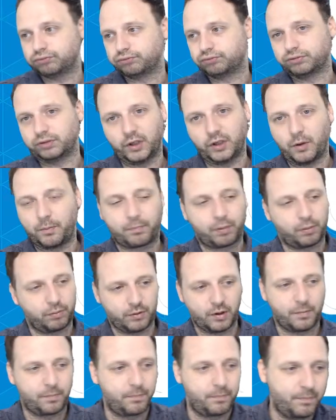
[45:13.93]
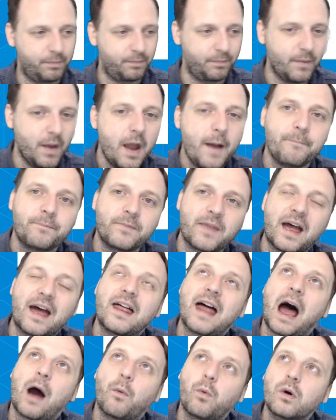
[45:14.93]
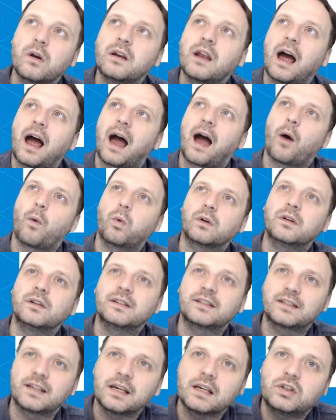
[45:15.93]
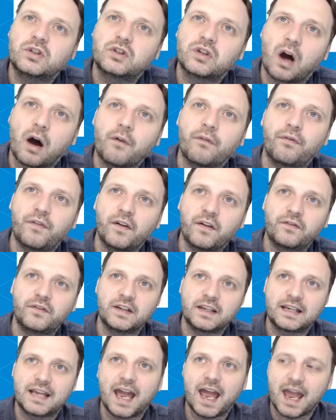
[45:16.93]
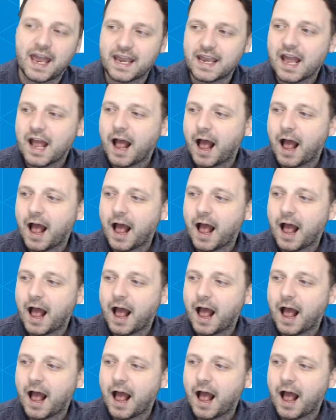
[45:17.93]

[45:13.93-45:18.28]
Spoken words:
you're I wouldn't say top 50k,